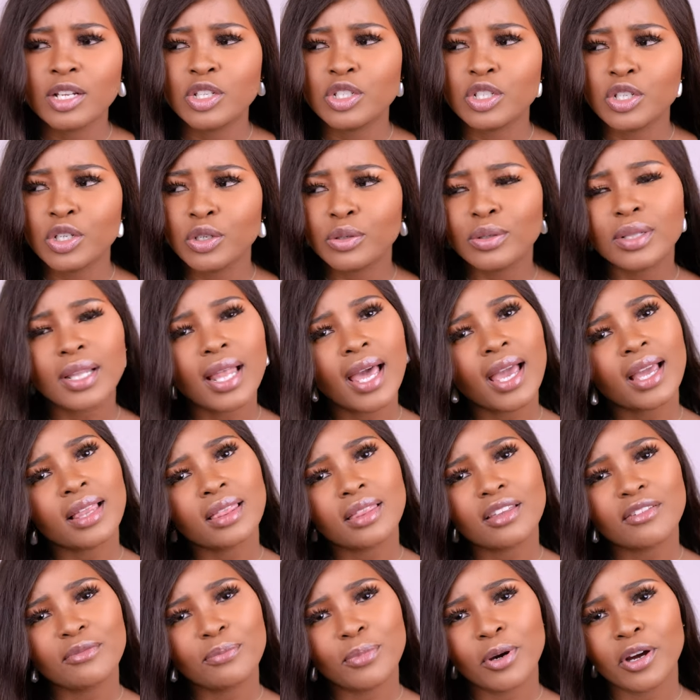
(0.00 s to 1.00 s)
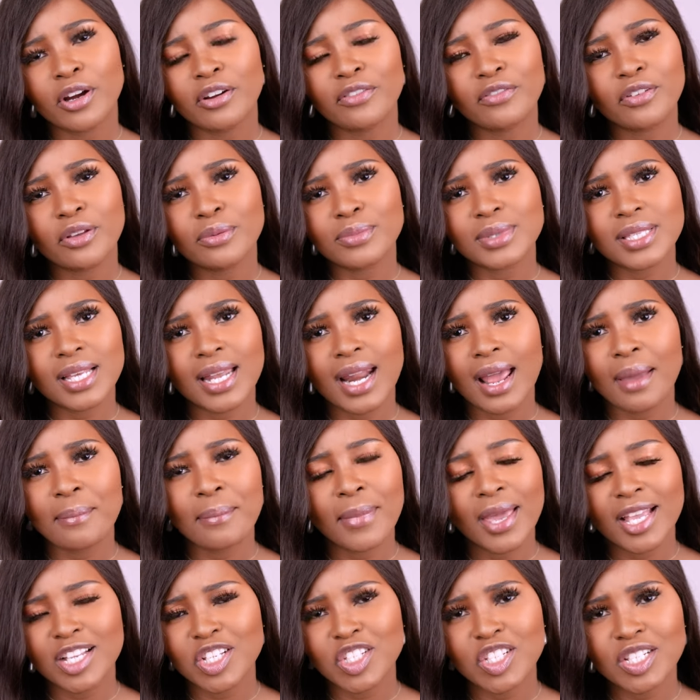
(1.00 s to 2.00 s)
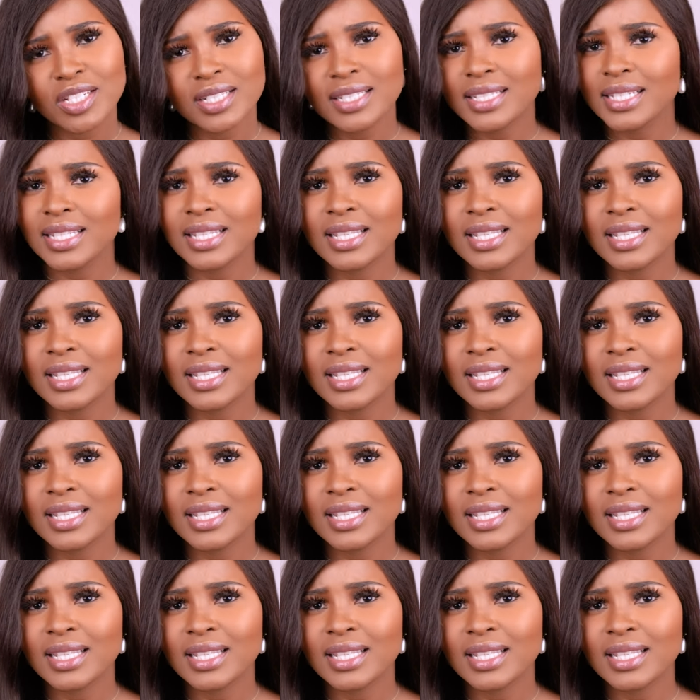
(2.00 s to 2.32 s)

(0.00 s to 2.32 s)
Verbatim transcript: Do you like the perfumes that I mentioned